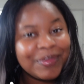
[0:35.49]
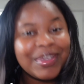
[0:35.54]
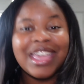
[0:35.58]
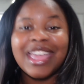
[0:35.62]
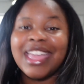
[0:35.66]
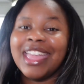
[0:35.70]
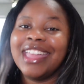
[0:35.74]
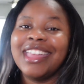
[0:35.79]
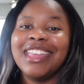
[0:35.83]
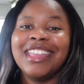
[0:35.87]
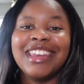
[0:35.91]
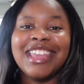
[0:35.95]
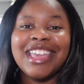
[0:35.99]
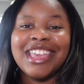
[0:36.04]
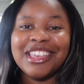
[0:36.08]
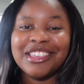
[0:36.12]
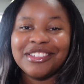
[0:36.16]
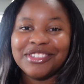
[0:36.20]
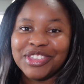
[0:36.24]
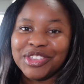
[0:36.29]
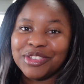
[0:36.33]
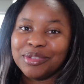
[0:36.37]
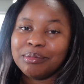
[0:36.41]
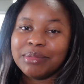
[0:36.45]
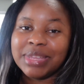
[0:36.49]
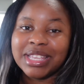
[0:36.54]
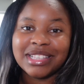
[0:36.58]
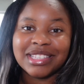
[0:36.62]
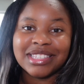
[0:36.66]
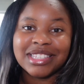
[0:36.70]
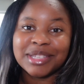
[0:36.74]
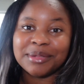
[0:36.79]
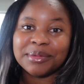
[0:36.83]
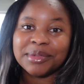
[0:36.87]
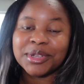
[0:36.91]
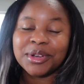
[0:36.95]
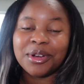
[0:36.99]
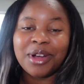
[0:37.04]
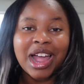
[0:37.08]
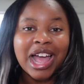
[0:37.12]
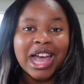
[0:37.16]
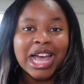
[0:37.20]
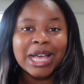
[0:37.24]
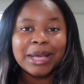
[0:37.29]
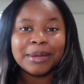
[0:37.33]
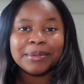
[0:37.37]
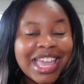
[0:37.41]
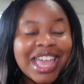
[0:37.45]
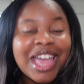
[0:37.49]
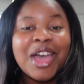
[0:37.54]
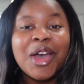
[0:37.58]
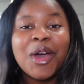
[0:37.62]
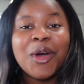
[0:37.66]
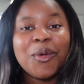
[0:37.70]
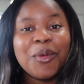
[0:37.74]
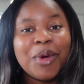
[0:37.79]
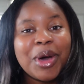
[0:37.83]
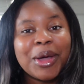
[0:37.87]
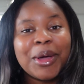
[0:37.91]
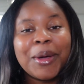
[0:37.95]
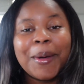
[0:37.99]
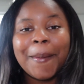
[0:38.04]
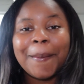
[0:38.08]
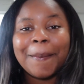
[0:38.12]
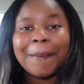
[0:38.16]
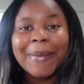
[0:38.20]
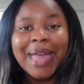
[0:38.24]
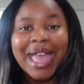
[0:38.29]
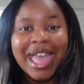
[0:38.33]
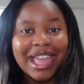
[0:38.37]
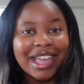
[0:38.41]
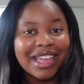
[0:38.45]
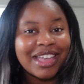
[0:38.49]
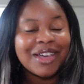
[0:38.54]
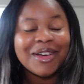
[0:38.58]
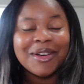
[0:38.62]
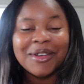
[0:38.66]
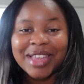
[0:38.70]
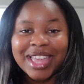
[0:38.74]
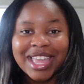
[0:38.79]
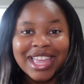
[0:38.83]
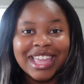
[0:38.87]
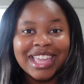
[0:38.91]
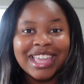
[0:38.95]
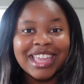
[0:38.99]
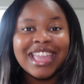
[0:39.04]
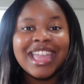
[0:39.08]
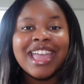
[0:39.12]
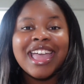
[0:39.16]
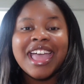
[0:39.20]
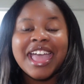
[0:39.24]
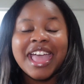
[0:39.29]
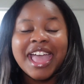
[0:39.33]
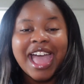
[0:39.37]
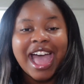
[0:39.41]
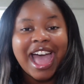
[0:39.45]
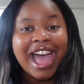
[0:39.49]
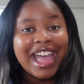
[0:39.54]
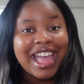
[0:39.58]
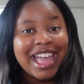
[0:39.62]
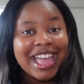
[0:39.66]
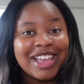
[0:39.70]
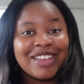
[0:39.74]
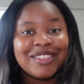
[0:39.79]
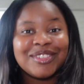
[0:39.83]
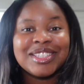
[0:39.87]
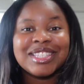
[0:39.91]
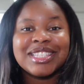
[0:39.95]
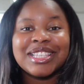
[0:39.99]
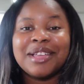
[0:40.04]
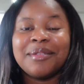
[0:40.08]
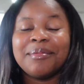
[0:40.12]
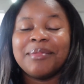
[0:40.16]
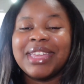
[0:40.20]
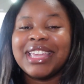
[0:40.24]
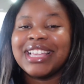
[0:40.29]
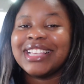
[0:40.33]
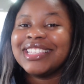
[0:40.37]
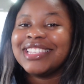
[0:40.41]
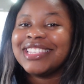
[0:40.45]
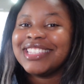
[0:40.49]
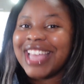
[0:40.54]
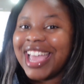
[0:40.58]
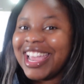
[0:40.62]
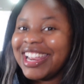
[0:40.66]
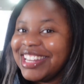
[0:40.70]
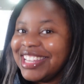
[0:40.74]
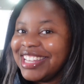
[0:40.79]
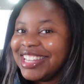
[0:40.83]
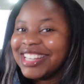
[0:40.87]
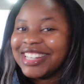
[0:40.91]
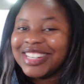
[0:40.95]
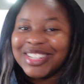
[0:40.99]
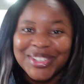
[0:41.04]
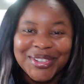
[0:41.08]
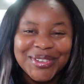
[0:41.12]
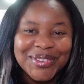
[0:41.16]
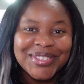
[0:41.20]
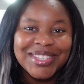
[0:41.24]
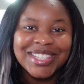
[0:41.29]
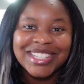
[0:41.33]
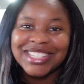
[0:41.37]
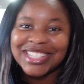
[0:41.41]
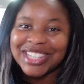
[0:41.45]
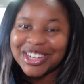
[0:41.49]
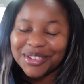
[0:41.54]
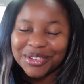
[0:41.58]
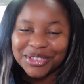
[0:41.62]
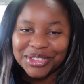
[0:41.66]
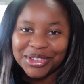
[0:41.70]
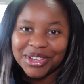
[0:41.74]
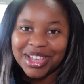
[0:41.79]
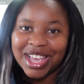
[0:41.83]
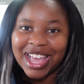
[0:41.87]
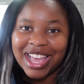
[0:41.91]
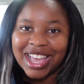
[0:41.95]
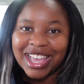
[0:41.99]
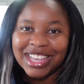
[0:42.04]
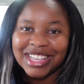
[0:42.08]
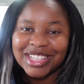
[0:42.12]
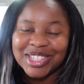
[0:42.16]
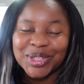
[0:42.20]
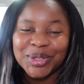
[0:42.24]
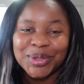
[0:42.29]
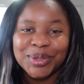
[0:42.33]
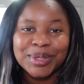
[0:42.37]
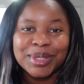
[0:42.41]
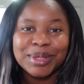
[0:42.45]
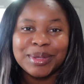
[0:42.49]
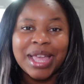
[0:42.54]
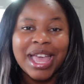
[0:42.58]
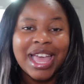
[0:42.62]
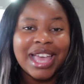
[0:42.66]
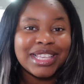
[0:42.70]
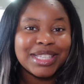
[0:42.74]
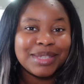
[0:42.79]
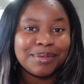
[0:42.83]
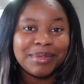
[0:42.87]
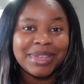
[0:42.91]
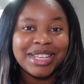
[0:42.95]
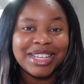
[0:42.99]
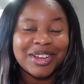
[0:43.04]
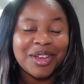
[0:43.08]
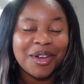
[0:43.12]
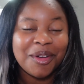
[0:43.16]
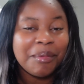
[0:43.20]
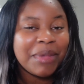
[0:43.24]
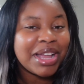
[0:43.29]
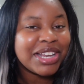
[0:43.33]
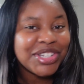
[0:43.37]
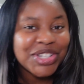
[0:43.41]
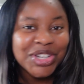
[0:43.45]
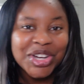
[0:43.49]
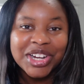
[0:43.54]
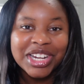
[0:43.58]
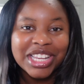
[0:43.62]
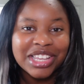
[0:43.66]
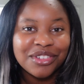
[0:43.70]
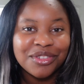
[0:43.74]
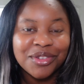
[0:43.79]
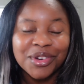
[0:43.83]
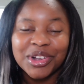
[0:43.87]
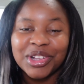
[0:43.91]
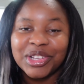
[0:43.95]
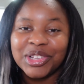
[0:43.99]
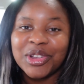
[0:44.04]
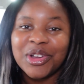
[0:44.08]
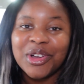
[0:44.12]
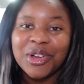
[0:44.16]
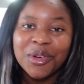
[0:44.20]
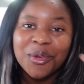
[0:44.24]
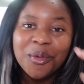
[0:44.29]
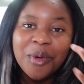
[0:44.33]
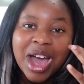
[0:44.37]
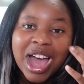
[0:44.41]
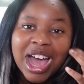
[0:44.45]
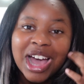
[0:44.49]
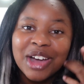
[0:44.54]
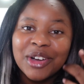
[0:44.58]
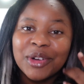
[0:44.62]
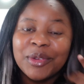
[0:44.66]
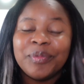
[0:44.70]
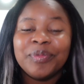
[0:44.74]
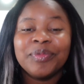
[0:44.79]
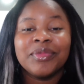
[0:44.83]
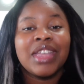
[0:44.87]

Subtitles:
and if you've been subscribed, welcome back. Okay, I have some exciting news to share with you guys who has been on my journey for a long while.